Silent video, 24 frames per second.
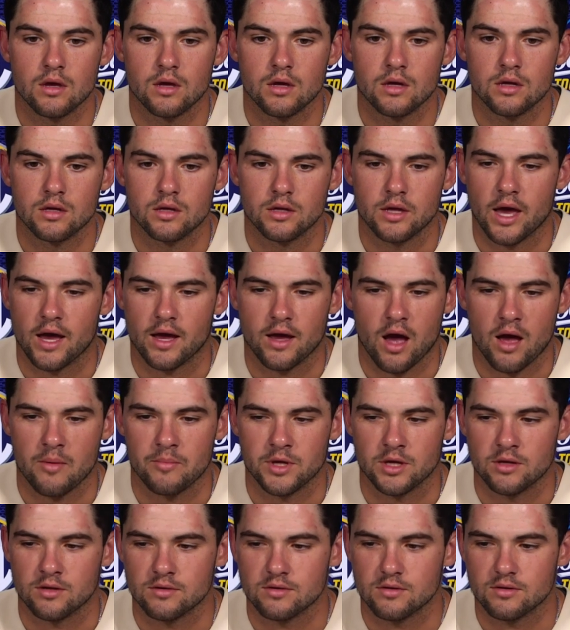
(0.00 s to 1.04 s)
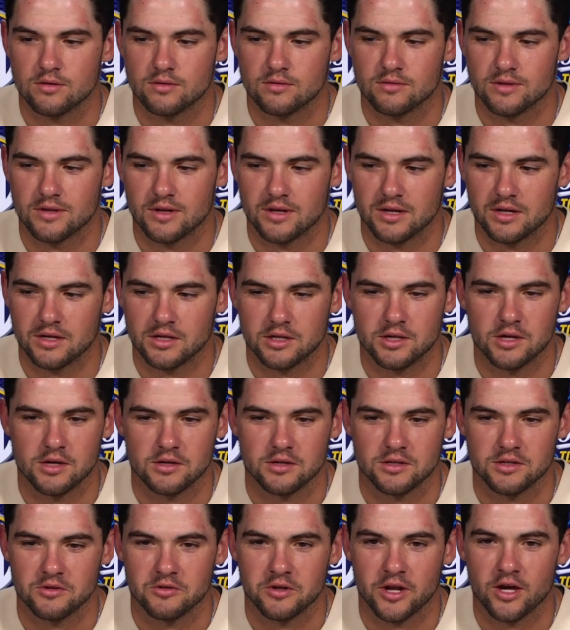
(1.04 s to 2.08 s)
Yeah, I mean,
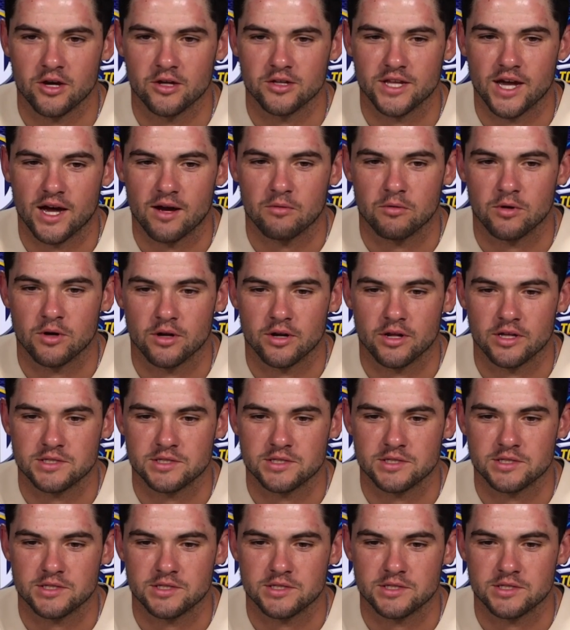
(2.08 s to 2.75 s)
you nailed that one.